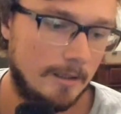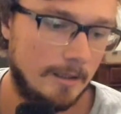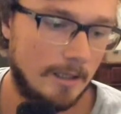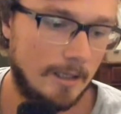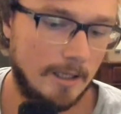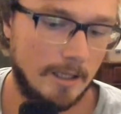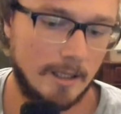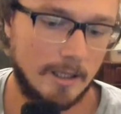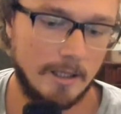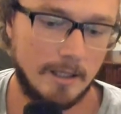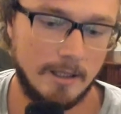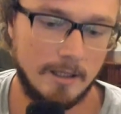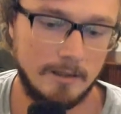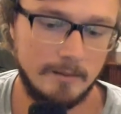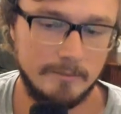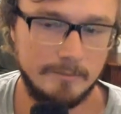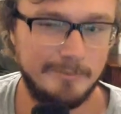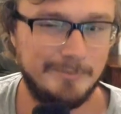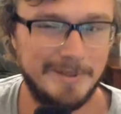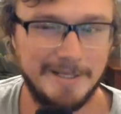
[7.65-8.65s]

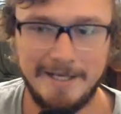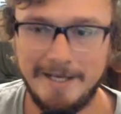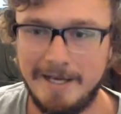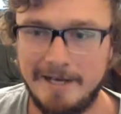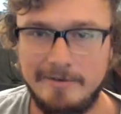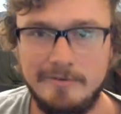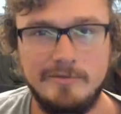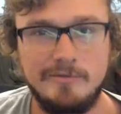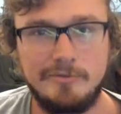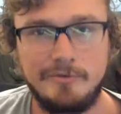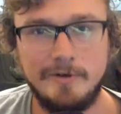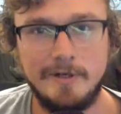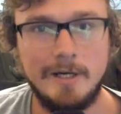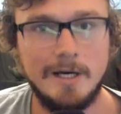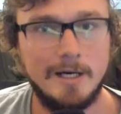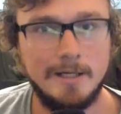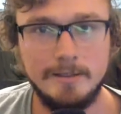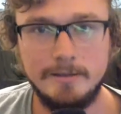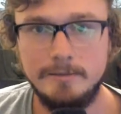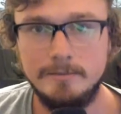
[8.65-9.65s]
But I haven't
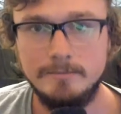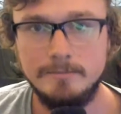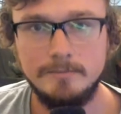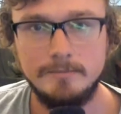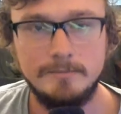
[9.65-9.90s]
forgotten.